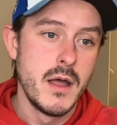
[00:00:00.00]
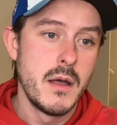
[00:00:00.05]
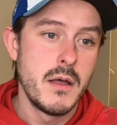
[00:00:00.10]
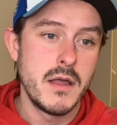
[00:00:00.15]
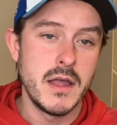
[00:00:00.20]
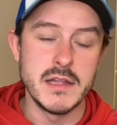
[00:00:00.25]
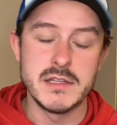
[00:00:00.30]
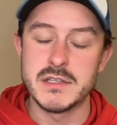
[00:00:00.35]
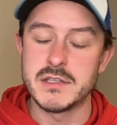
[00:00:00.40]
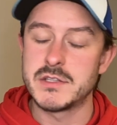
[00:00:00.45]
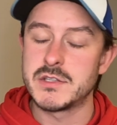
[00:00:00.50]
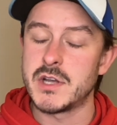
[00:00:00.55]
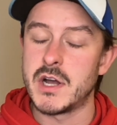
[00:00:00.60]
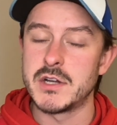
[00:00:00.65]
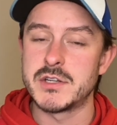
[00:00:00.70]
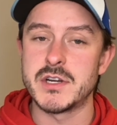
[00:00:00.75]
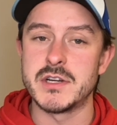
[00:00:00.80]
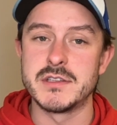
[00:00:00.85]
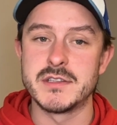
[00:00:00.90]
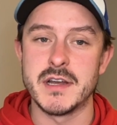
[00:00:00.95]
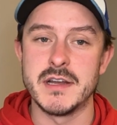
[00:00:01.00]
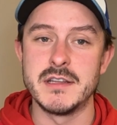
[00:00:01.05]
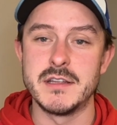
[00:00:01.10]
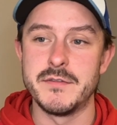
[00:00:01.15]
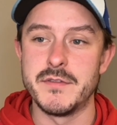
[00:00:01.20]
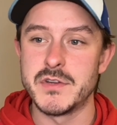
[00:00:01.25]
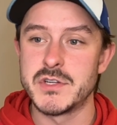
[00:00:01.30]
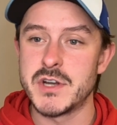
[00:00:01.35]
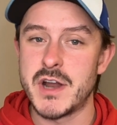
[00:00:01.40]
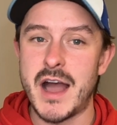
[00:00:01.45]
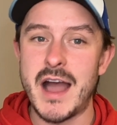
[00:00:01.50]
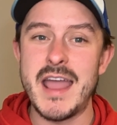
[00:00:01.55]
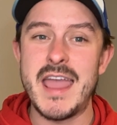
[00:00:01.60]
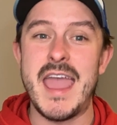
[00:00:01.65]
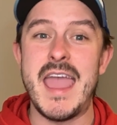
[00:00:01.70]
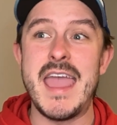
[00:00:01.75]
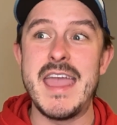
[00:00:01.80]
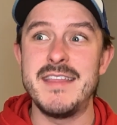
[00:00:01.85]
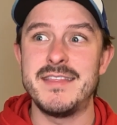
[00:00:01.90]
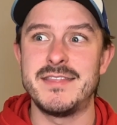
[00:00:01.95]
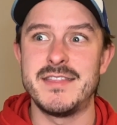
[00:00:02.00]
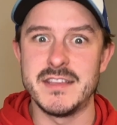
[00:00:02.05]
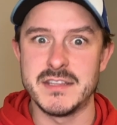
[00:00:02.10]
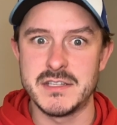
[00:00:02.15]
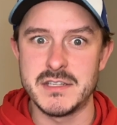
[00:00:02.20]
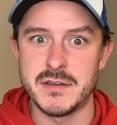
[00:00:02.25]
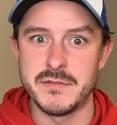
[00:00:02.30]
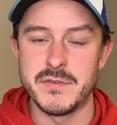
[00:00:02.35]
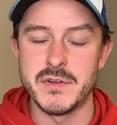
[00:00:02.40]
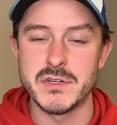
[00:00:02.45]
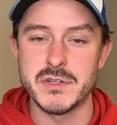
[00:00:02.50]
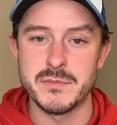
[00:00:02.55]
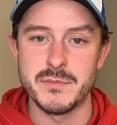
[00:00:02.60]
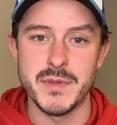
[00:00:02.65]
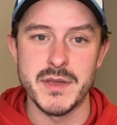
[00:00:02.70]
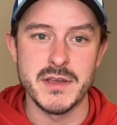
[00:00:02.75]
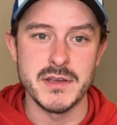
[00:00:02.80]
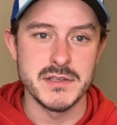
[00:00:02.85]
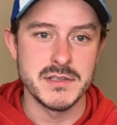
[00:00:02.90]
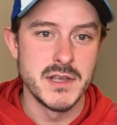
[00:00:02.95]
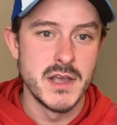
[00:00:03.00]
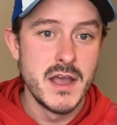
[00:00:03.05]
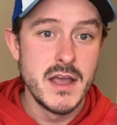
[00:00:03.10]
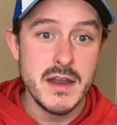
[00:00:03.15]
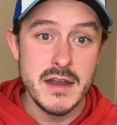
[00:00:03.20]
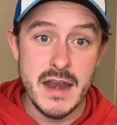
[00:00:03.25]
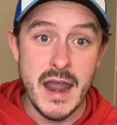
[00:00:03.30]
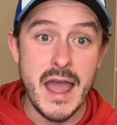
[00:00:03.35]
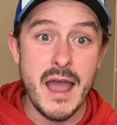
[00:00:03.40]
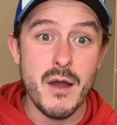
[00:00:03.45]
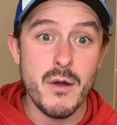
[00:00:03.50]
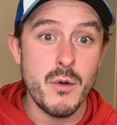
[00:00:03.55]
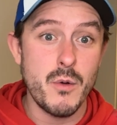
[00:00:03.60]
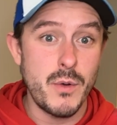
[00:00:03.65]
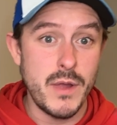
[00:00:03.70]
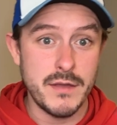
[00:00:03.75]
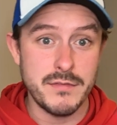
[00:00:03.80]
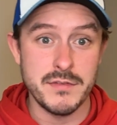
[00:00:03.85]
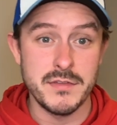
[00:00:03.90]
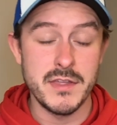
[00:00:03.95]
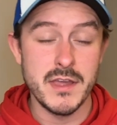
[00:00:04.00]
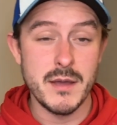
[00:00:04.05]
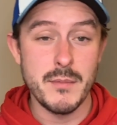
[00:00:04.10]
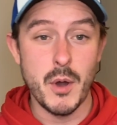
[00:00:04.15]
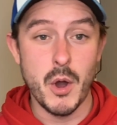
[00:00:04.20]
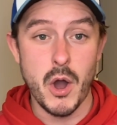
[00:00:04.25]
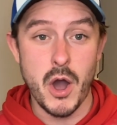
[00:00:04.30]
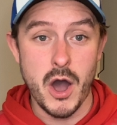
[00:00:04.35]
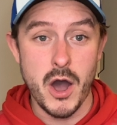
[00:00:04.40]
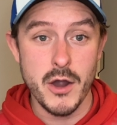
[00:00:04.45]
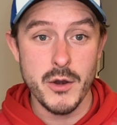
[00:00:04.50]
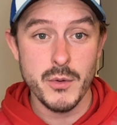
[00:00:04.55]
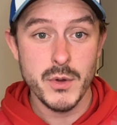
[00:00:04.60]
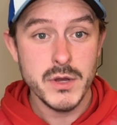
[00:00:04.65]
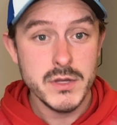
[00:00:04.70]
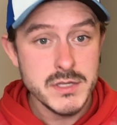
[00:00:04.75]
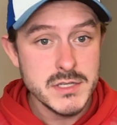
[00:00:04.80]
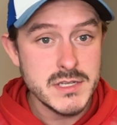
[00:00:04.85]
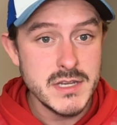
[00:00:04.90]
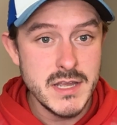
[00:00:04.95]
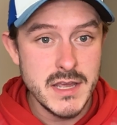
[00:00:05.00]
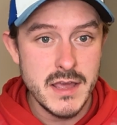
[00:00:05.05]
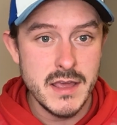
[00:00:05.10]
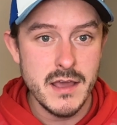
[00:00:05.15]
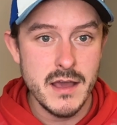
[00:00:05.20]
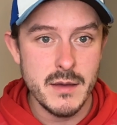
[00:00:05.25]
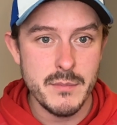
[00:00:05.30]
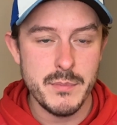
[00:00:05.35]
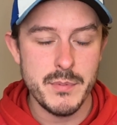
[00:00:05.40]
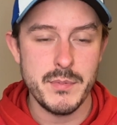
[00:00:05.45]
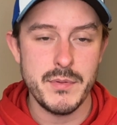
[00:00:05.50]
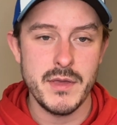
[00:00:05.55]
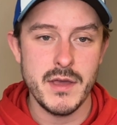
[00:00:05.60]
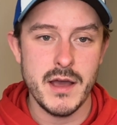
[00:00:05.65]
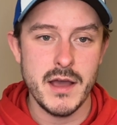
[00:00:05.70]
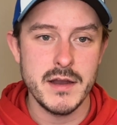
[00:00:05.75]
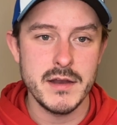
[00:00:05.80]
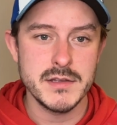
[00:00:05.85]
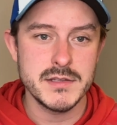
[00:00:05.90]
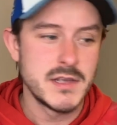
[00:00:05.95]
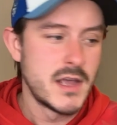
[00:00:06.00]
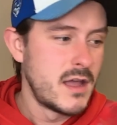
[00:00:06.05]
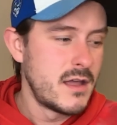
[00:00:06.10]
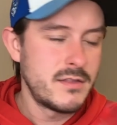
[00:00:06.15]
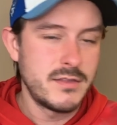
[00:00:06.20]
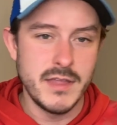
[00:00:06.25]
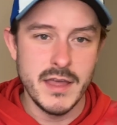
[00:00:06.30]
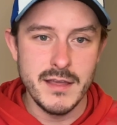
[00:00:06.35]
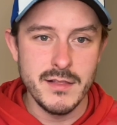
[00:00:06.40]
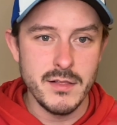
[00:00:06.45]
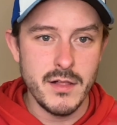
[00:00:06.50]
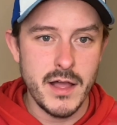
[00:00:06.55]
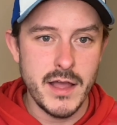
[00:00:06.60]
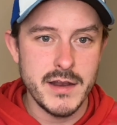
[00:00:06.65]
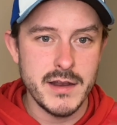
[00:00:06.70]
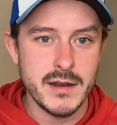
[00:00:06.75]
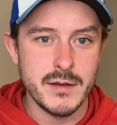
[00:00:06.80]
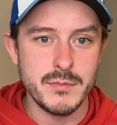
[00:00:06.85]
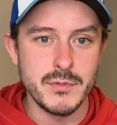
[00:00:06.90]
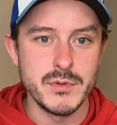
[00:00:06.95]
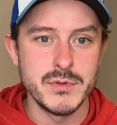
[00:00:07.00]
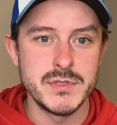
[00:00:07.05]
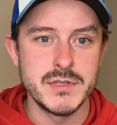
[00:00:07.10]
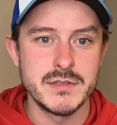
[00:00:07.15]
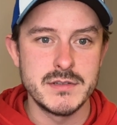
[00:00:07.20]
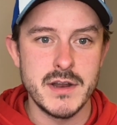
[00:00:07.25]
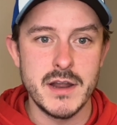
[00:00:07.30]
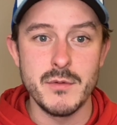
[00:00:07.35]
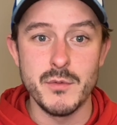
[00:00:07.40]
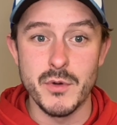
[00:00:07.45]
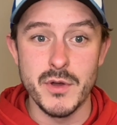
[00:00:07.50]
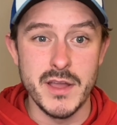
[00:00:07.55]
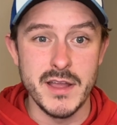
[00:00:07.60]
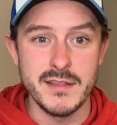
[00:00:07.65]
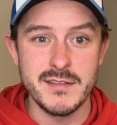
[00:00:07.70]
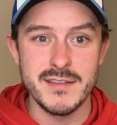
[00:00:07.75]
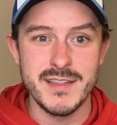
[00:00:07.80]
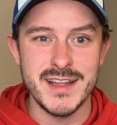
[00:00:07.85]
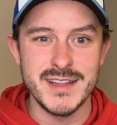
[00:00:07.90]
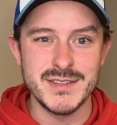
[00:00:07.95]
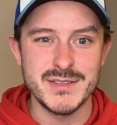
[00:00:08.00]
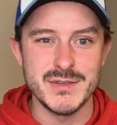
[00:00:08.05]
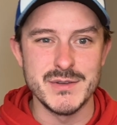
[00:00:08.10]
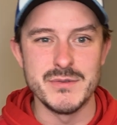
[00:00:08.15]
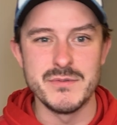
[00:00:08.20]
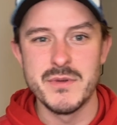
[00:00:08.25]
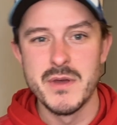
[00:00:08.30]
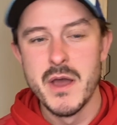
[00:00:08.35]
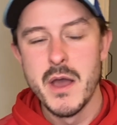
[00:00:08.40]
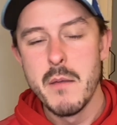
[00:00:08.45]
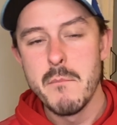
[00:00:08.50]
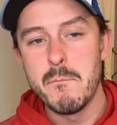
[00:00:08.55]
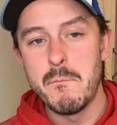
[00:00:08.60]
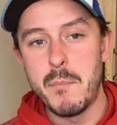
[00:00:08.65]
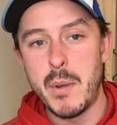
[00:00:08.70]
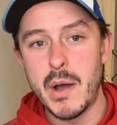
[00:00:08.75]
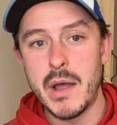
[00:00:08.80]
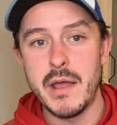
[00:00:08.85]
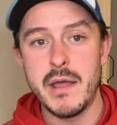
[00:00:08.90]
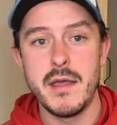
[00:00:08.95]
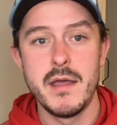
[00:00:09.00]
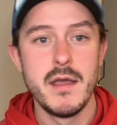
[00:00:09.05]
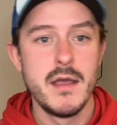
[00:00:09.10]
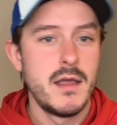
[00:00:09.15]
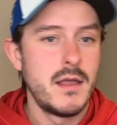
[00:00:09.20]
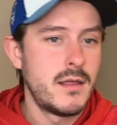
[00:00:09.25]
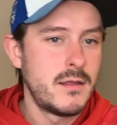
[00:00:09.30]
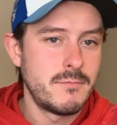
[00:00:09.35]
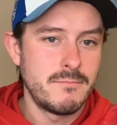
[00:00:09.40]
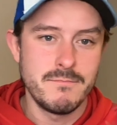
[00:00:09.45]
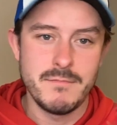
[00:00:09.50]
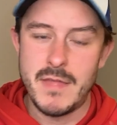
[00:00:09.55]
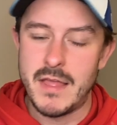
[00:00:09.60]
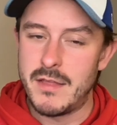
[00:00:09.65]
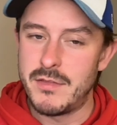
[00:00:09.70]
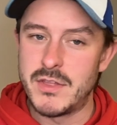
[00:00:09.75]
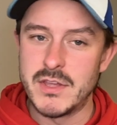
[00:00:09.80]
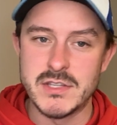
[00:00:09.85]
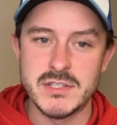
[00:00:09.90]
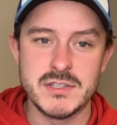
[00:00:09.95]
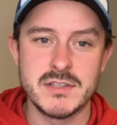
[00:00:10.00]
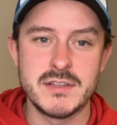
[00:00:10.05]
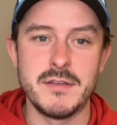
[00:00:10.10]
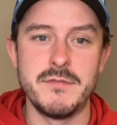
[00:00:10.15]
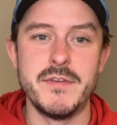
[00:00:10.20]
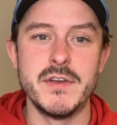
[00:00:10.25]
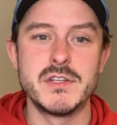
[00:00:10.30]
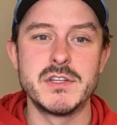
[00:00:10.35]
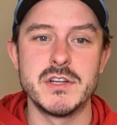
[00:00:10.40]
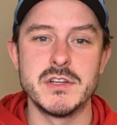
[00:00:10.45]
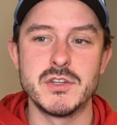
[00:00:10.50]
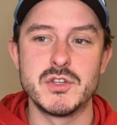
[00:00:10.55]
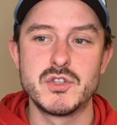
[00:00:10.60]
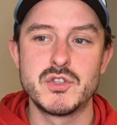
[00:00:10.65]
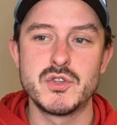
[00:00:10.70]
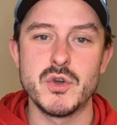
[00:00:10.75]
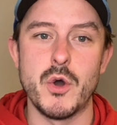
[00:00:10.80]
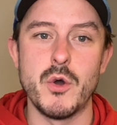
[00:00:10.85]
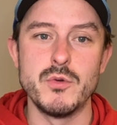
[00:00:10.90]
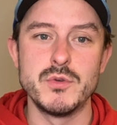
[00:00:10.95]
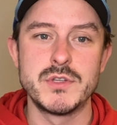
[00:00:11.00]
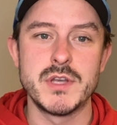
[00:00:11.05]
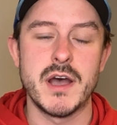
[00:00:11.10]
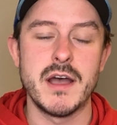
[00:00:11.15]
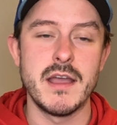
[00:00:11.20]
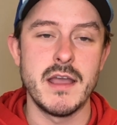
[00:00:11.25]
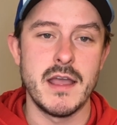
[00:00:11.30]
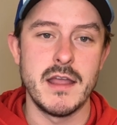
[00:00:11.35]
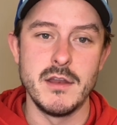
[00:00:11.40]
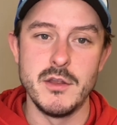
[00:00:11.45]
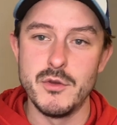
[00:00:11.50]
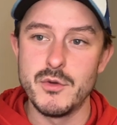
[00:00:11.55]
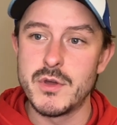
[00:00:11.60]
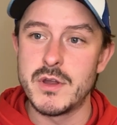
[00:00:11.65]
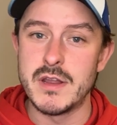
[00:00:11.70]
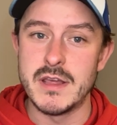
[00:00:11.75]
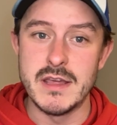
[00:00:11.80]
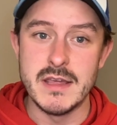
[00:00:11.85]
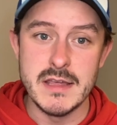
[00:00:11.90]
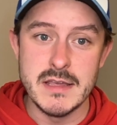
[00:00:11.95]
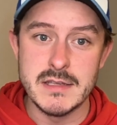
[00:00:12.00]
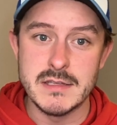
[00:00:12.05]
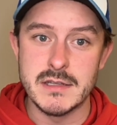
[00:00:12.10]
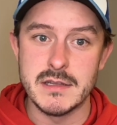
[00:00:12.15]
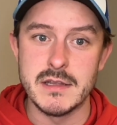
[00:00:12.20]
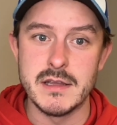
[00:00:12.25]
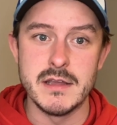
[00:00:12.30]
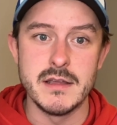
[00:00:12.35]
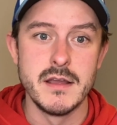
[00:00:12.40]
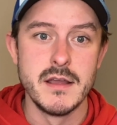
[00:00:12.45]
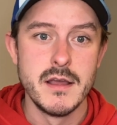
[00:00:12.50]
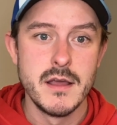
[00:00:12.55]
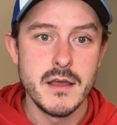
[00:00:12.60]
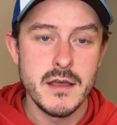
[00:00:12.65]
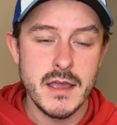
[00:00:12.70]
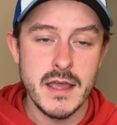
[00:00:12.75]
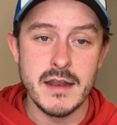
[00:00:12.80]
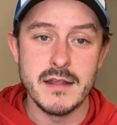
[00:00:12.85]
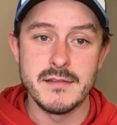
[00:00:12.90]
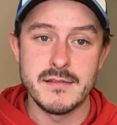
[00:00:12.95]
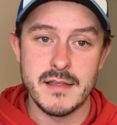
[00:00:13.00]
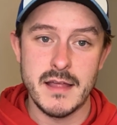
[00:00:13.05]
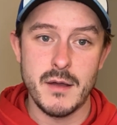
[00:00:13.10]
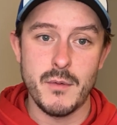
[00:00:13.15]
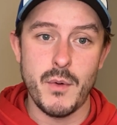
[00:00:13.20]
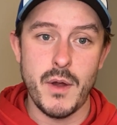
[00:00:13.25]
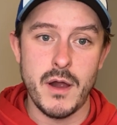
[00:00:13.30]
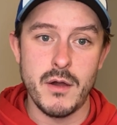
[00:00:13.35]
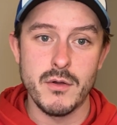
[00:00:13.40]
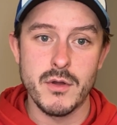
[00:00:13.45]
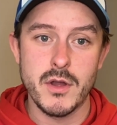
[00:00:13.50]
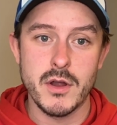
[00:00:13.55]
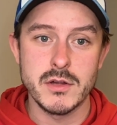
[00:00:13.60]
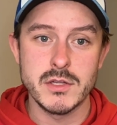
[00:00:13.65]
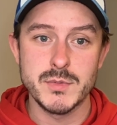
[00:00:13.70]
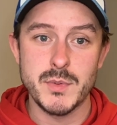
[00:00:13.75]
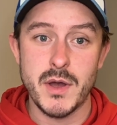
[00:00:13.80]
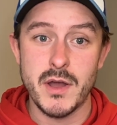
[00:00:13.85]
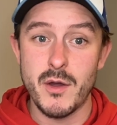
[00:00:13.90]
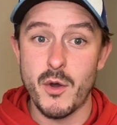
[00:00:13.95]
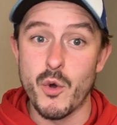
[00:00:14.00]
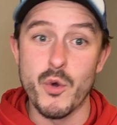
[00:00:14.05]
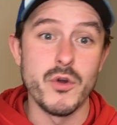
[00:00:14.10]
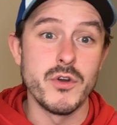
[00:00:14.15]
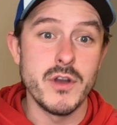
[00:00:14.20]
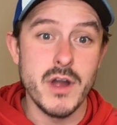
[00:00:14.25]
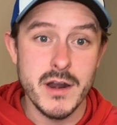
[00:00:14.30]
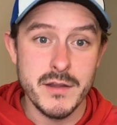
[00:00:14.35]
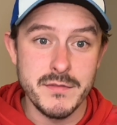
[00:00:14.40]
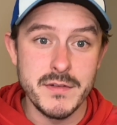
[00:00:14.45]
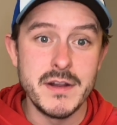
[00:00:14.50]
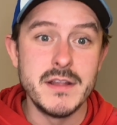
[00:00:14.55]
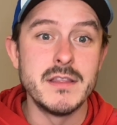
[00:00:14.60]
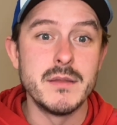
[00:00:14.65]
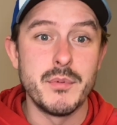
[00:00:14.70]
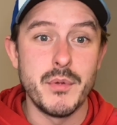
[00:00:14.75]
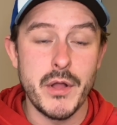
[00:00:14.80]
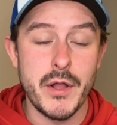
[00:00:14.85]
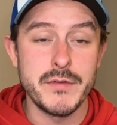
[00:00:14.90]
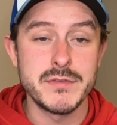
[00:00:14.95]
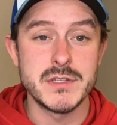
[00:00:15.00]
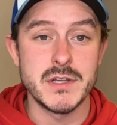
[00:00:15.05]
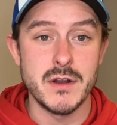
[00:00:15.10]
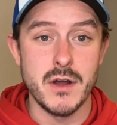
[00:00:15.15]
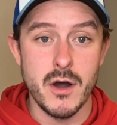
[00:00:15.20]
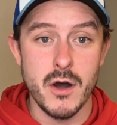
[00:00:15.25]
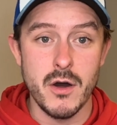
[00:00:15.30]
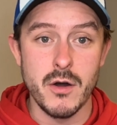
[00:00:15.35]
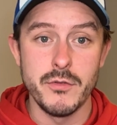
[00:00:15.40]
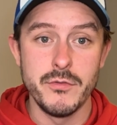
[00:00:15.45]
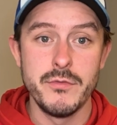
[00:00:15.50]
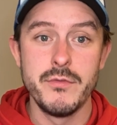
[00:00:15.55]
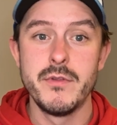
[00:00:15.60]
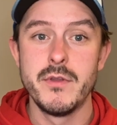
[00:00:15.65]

It's such a tight division. I hate this division because now we have to think about Ottawa sneaking up behind us. They ended up losing tonight. We'll get to that soon. But this division is so tight, and you could easily get into that wild card spot or not even in the playoffs at all.